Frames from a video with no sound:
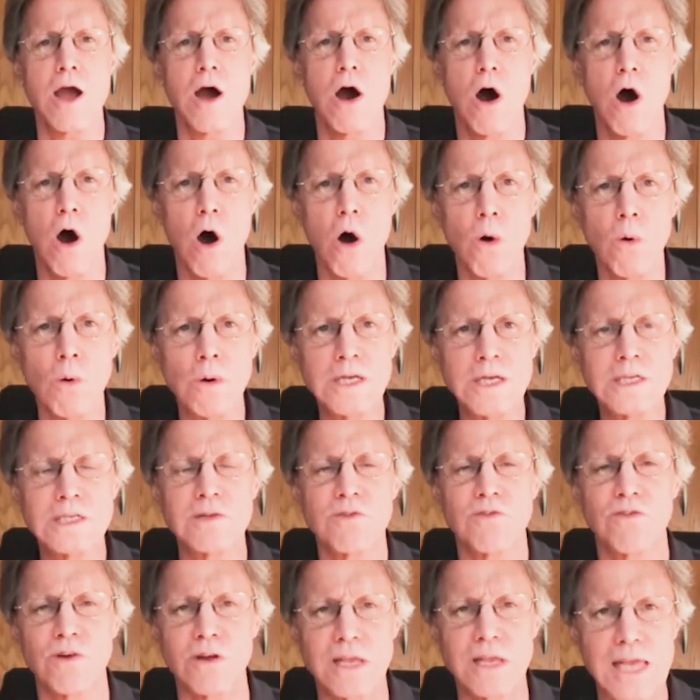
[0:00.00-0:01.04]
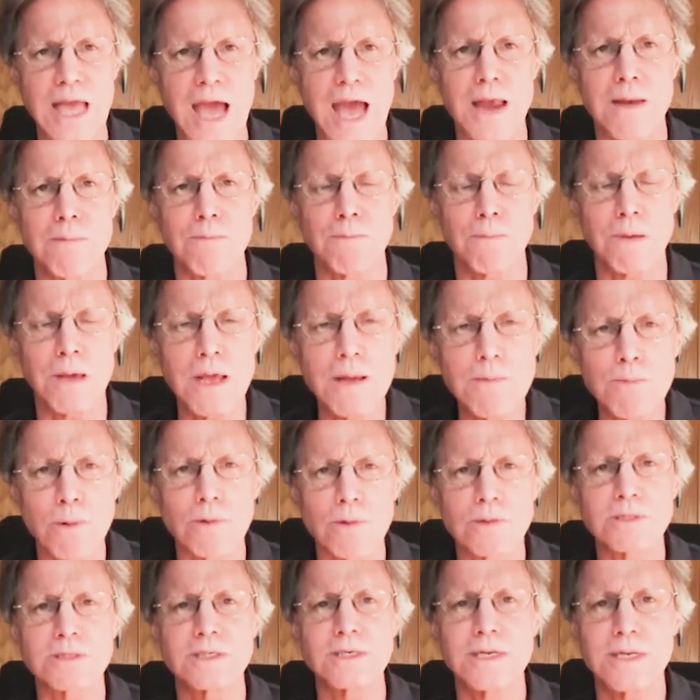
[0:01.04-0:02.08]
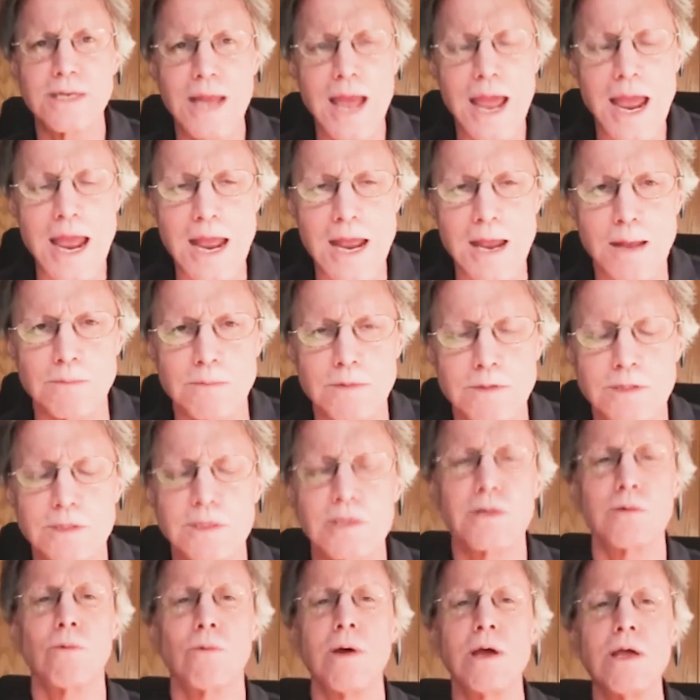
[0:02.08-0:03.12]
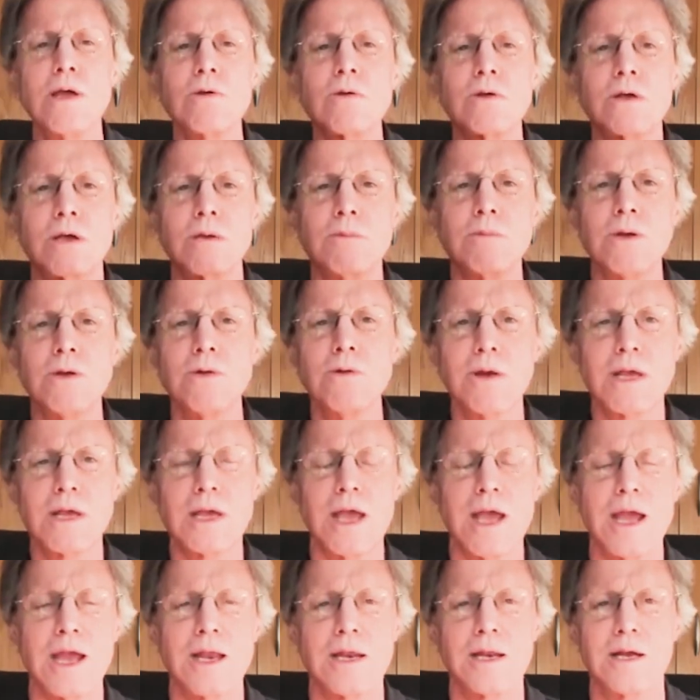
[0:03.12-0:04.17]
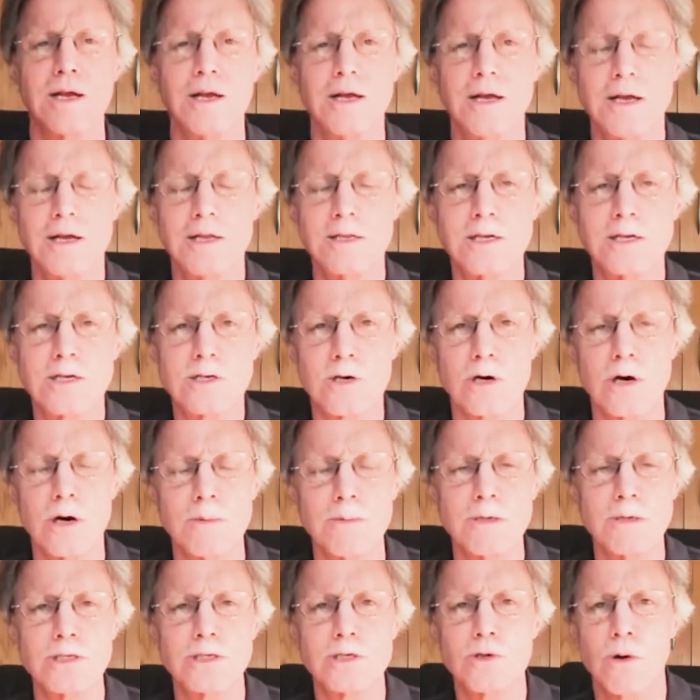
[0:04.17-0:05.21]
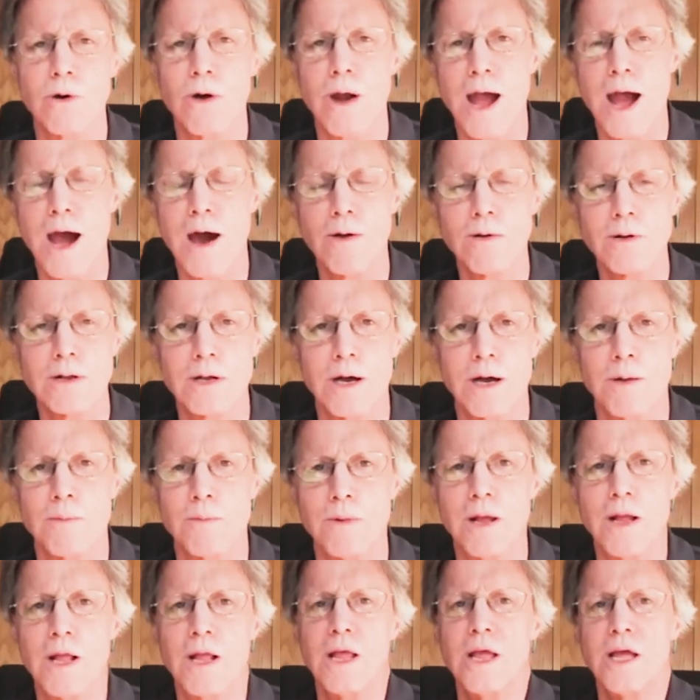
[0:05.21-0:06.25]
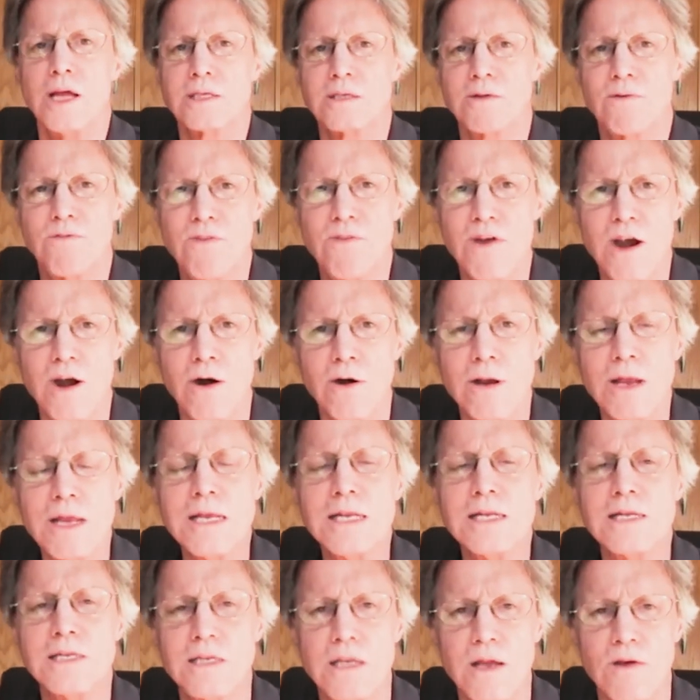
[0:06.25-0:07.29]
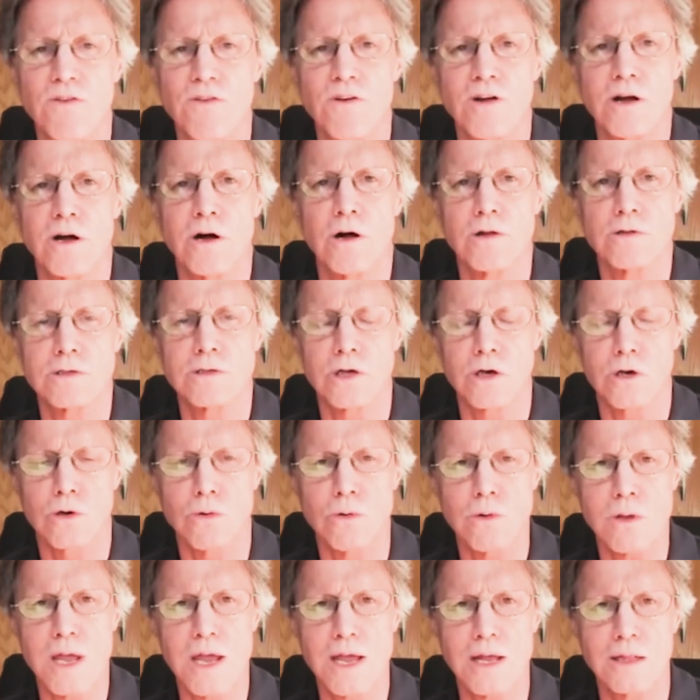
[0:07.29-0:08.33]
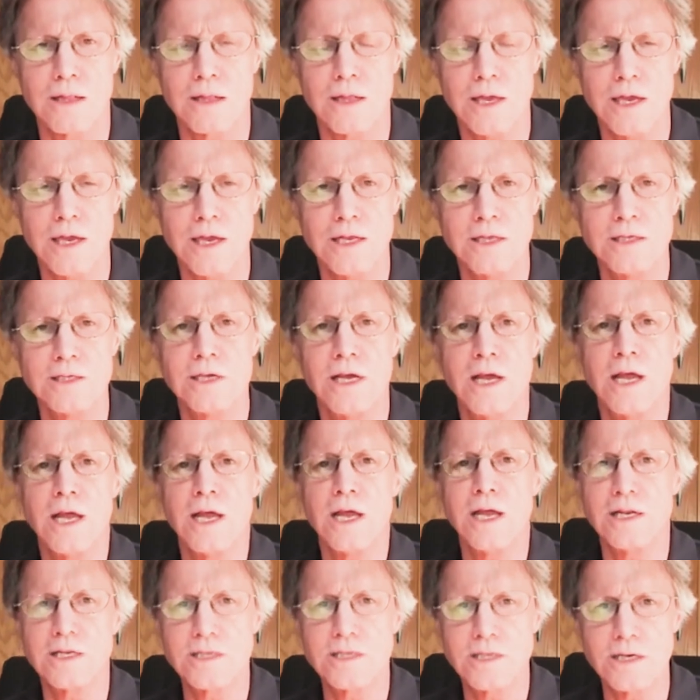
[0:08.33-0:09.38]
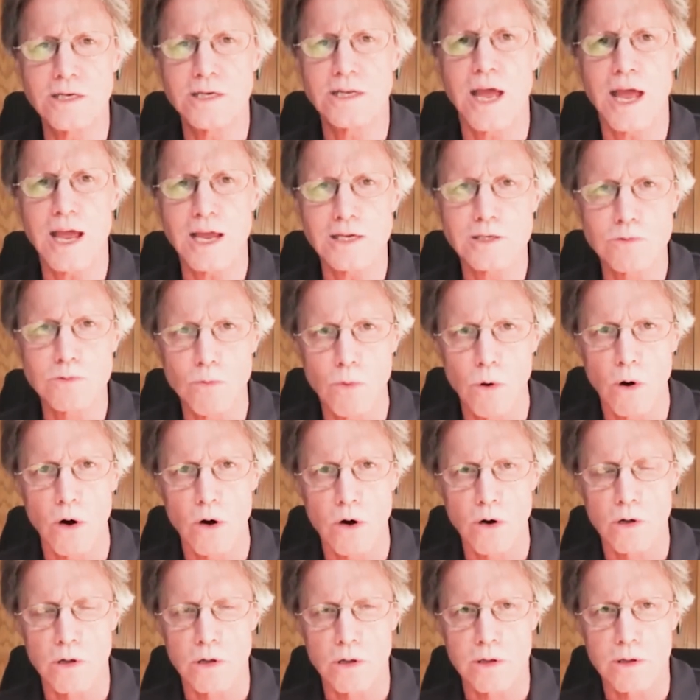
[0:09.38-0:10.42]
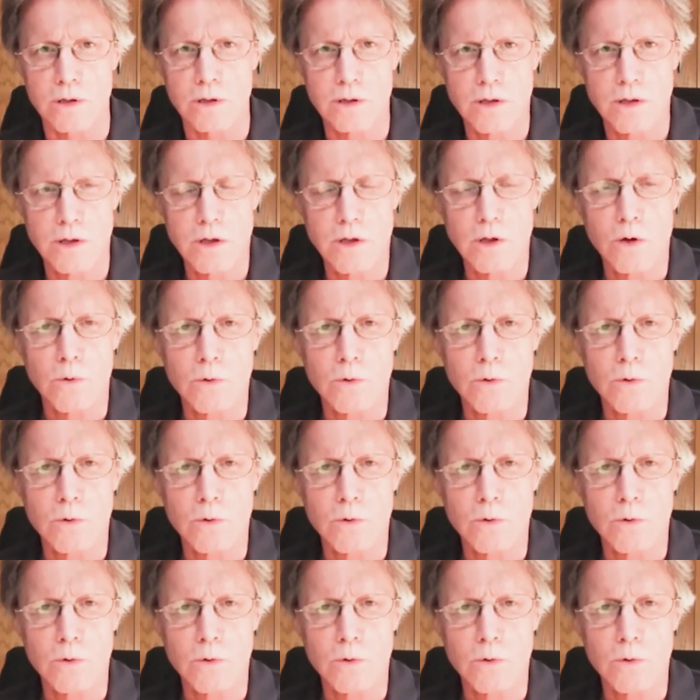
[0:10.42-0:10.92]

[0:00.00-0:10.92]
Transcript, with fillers: I always forget people's names. See, the way you communicate determines your outcome. It's very difficult to create leads in today's world.